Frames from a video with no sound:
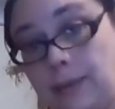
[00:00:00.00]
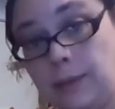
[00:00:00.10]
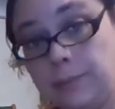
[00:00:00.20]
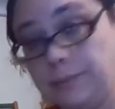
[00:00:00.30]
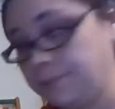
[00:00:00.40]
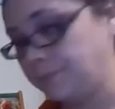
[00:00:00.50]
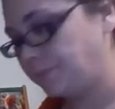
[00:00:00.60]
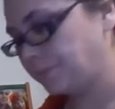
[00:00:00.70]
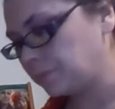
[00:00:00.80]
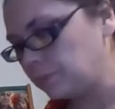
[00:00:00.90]
them.
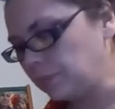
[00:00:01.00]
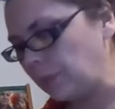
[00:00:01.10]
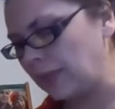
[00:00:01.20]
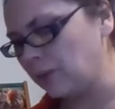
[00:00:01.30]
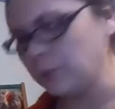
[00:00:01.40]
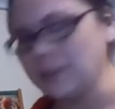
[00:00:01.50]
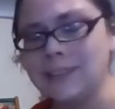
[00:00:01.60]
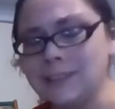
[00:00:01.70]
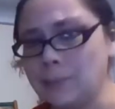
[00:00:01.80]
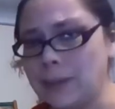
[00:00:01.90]
And it really
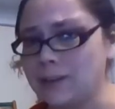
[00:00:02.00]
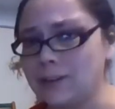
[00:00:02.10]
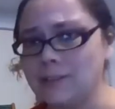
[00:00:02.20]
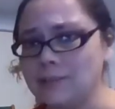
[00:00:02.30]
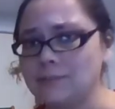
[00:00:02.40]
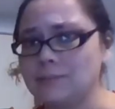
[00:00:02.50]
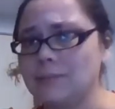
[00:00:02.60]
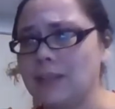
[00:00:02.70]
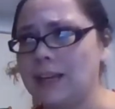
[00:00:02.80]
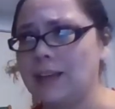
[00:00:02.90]
doesn't matter,
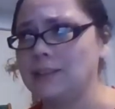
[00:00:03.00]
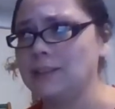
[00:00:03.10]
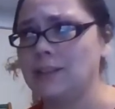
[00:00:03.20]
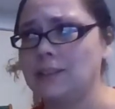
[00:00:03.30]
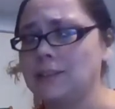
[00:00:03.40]
like as long as